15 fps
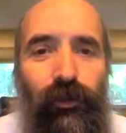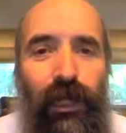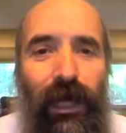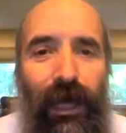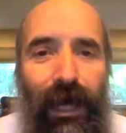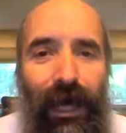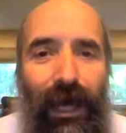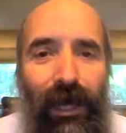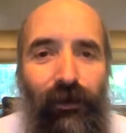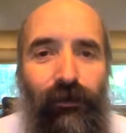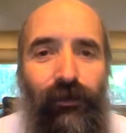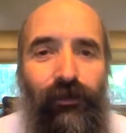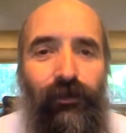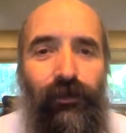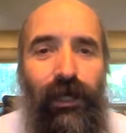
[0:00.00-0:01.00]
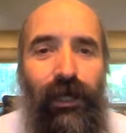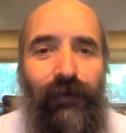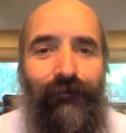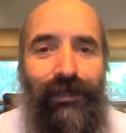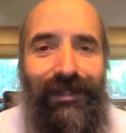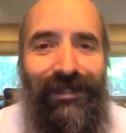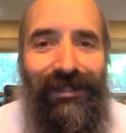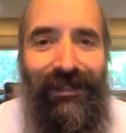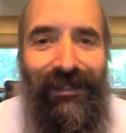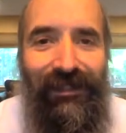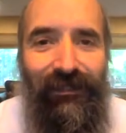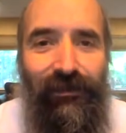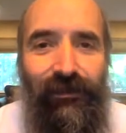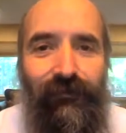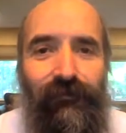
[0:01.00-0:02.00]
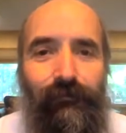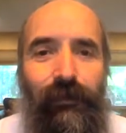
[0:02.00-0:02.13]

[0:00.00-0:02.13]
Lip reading: how to have the skill of